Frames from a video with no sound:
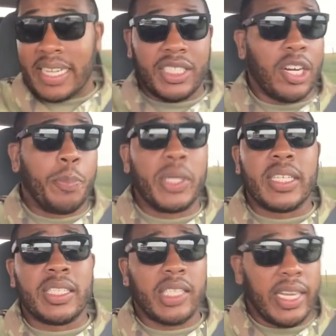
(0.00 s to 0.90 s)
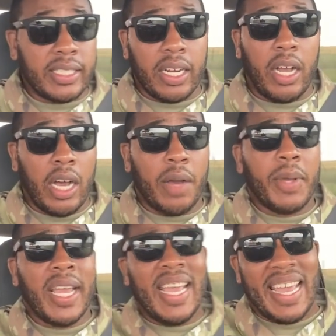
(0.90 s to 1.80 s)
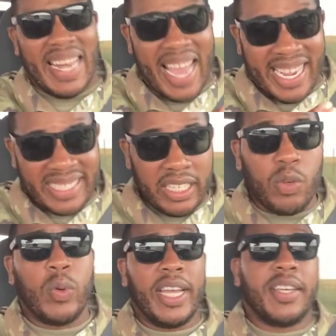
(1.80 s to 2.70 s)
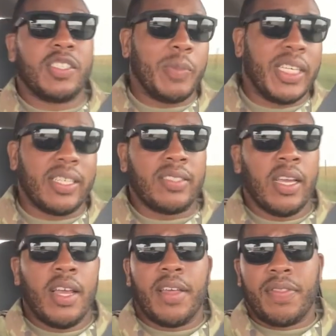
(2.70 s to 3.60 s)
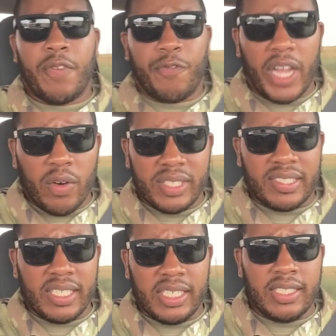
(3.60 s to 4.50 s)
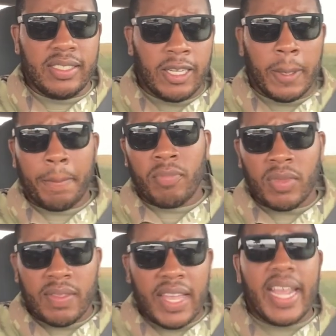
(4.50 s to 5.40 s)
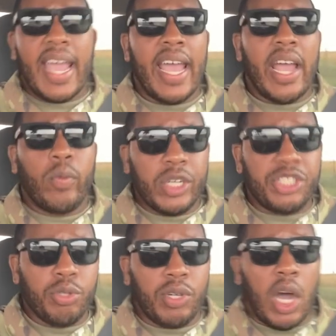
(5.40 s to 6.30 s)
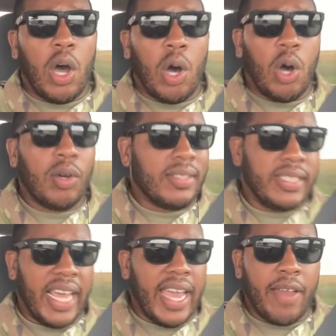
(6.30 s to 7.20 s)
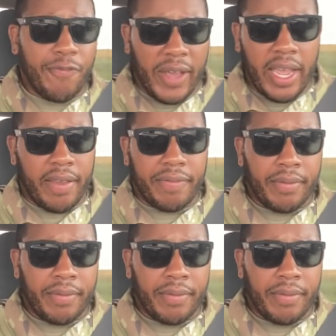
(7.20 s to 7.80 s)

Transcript: They should have put the shut to the up and actually witnessed, because the Pharisees, they had what you call dead faith.